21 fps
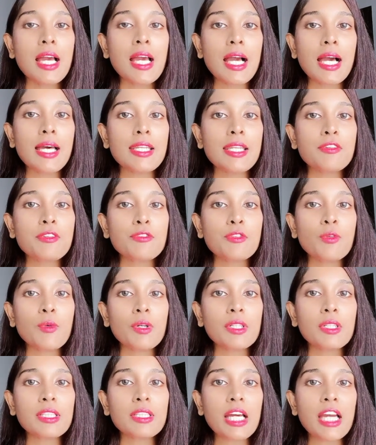And if you
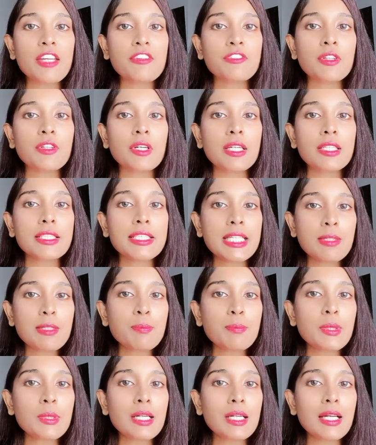want to dive
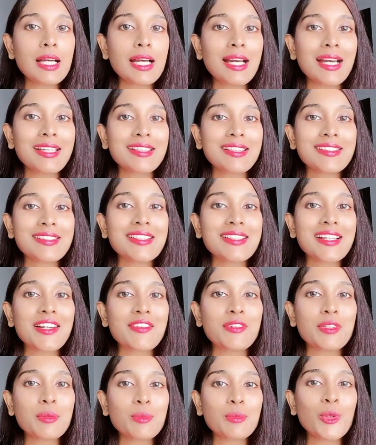deeper and
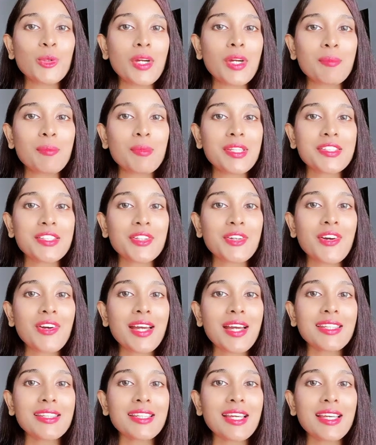discover more amazing
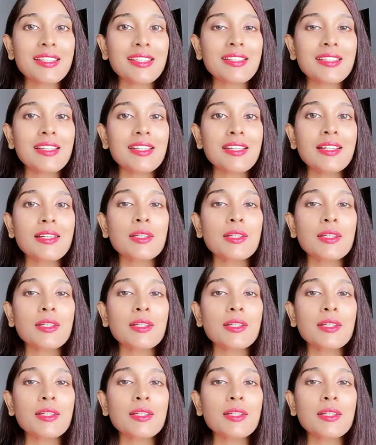content,